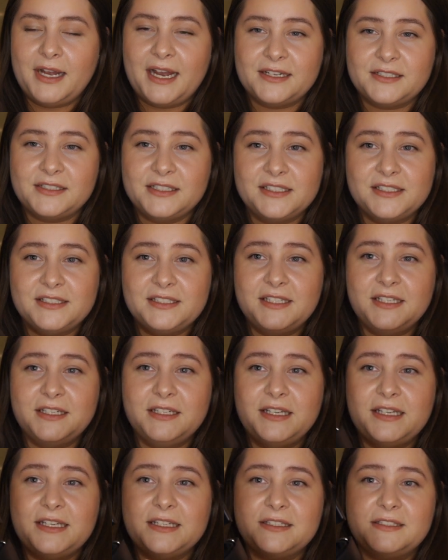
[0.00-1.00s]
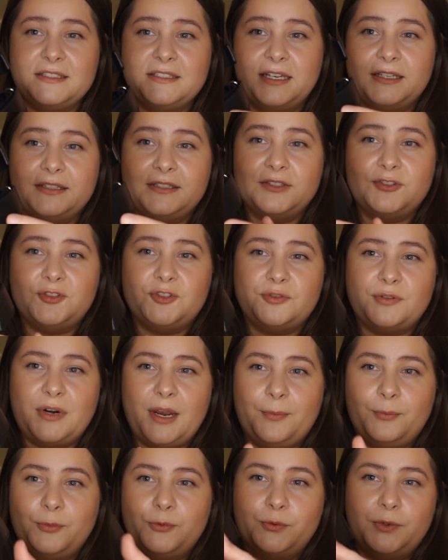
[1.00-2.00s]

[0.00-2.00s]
actually seen is that the strap